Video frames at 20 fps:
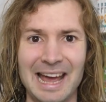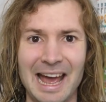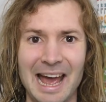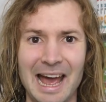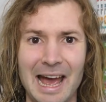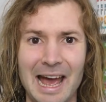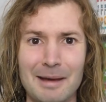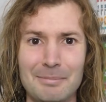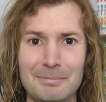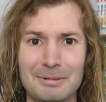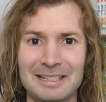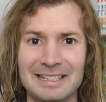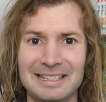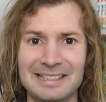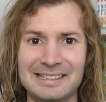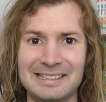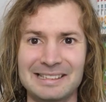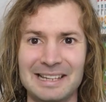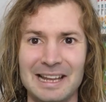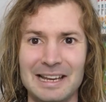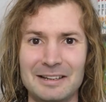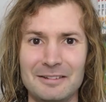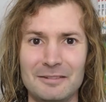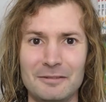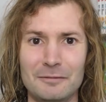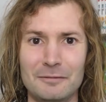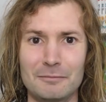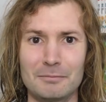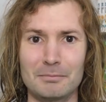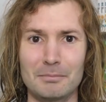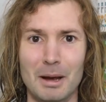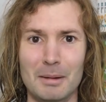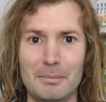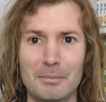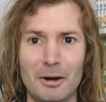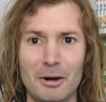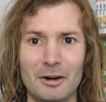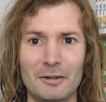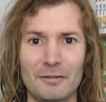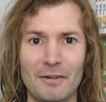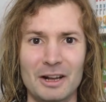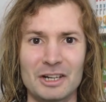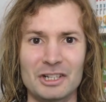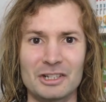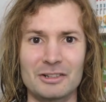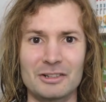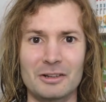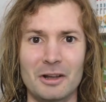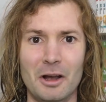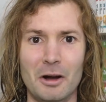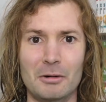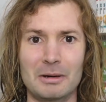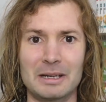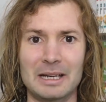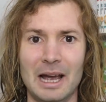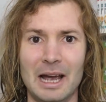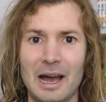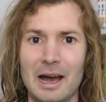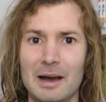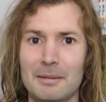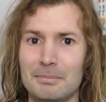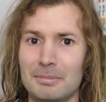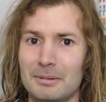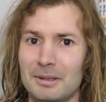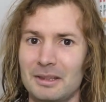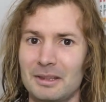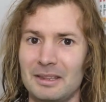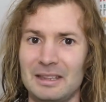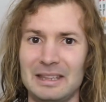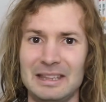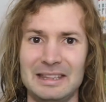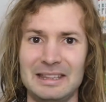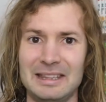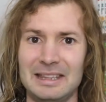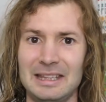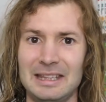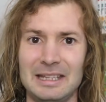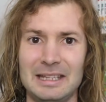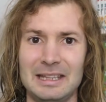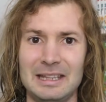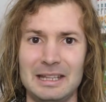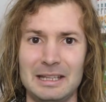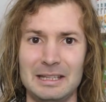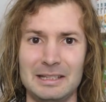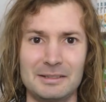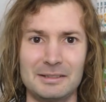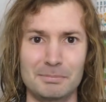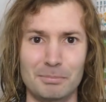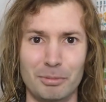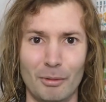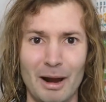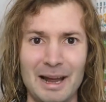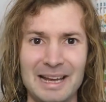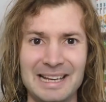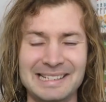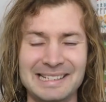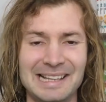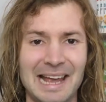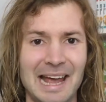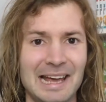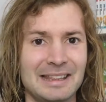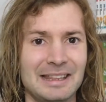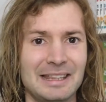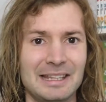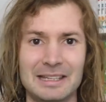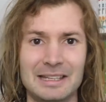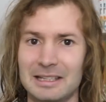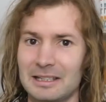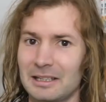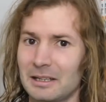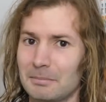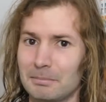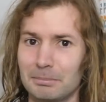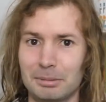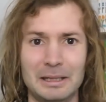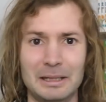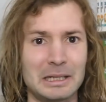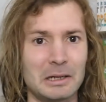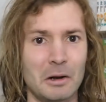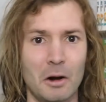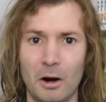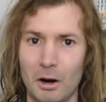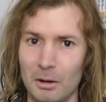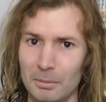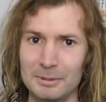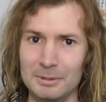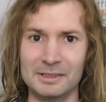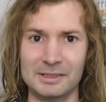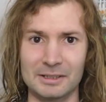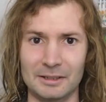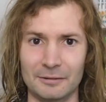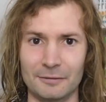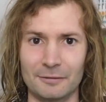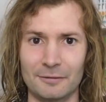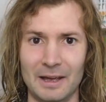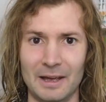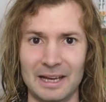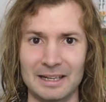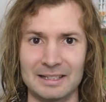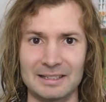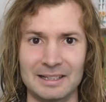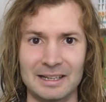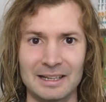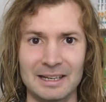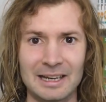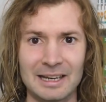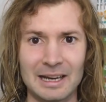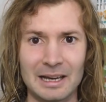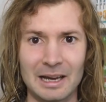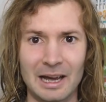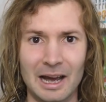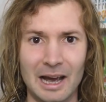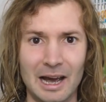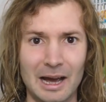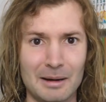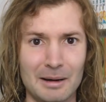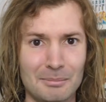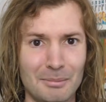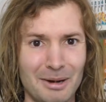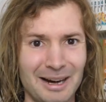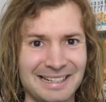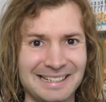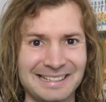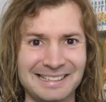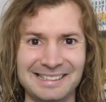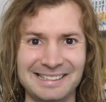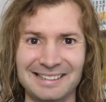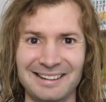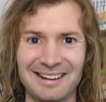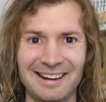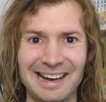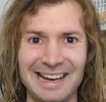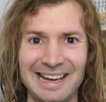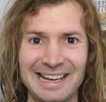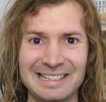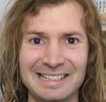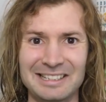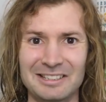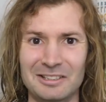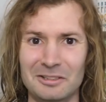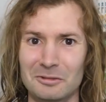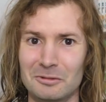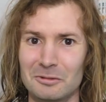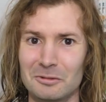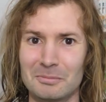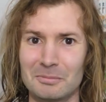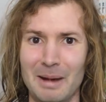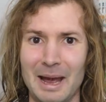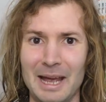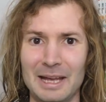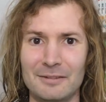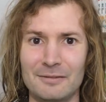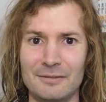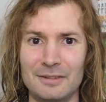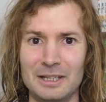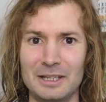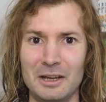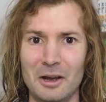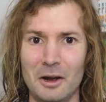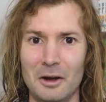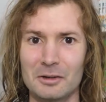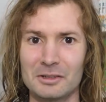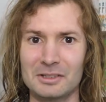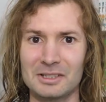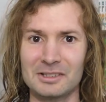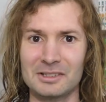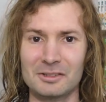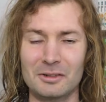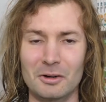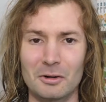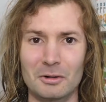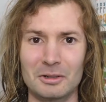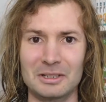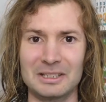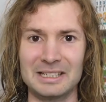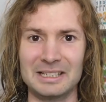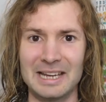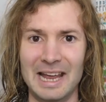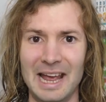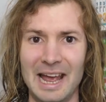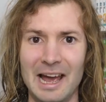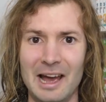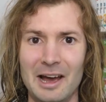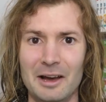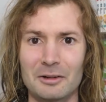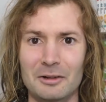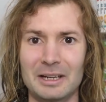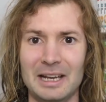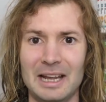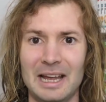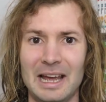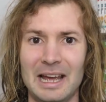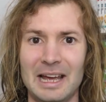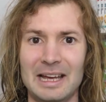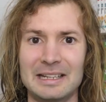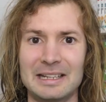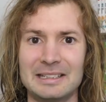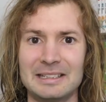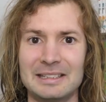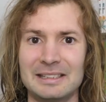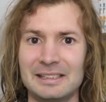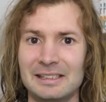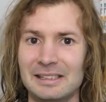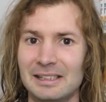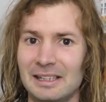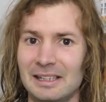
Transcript: happen. Instead of my motivation going up, this break has had the complete opposite effect. My desire to make videos has gone down and